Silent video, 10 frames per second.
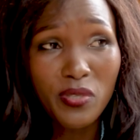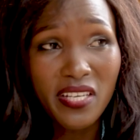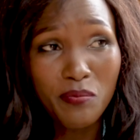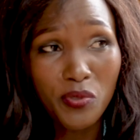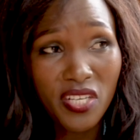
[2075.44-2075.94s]
out
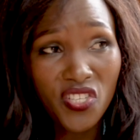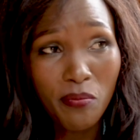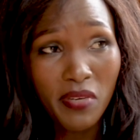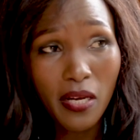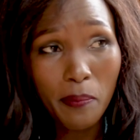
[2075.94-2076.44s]
as
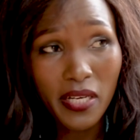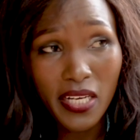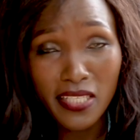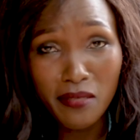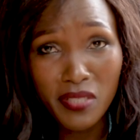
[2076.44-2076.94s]
Modusher Makeup
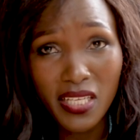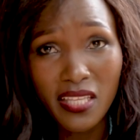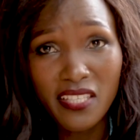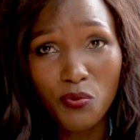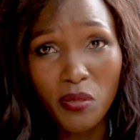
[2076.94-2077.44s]
Academy,
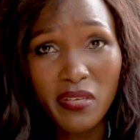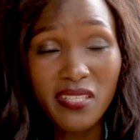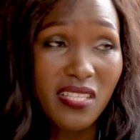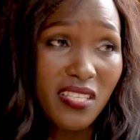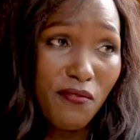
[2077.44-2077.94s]
and that's what
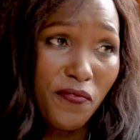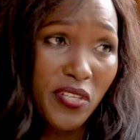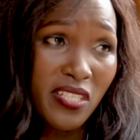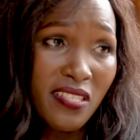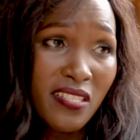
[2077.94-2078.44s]
makes the
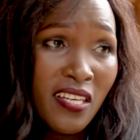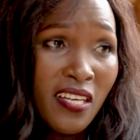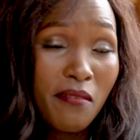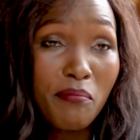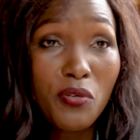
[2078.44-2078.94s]
difference,
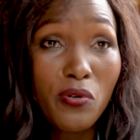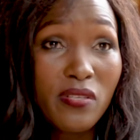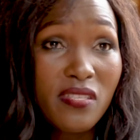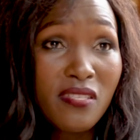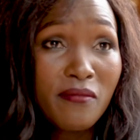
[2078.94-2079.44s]

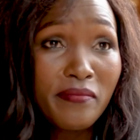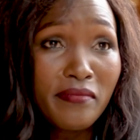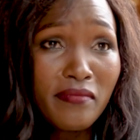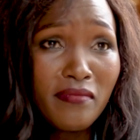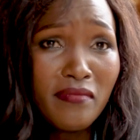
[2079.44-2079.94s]
because
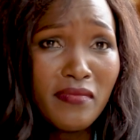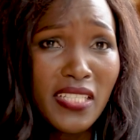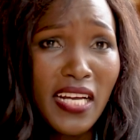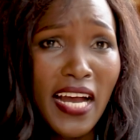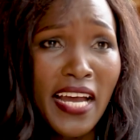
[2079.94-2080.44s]

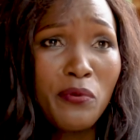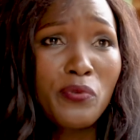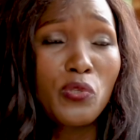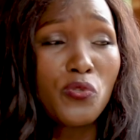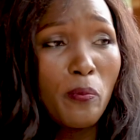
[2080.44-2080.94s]
I
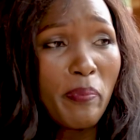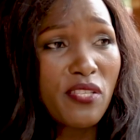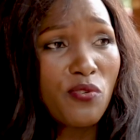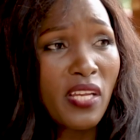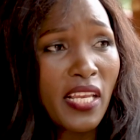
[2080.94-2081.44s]
would also
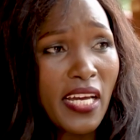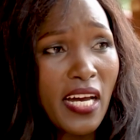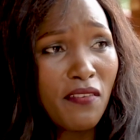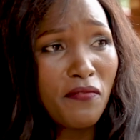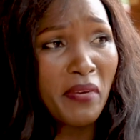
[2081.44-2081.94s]
personally
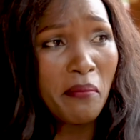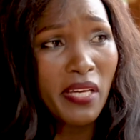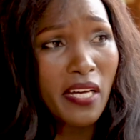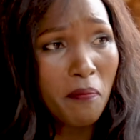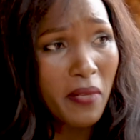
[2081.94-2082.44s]
have my
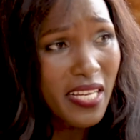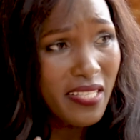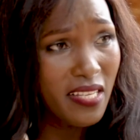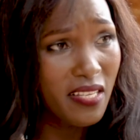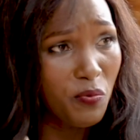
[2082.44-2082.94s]
makeup
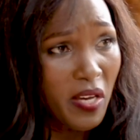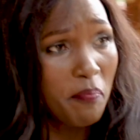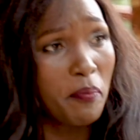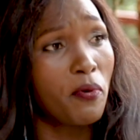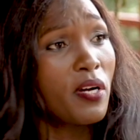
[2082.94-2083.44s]
classes where
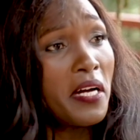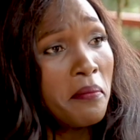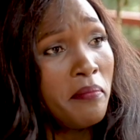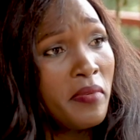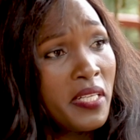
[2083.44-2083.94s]
people
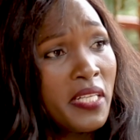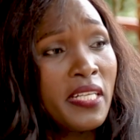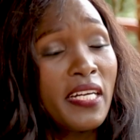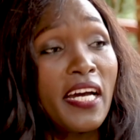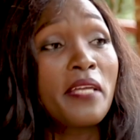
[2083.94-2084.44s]
come
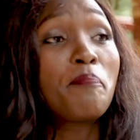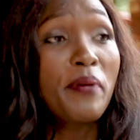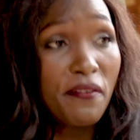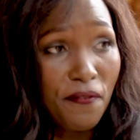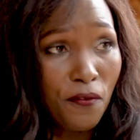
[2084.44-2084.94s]
and
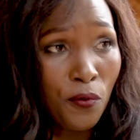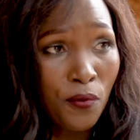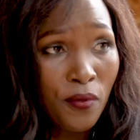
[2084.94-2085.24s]
pay for.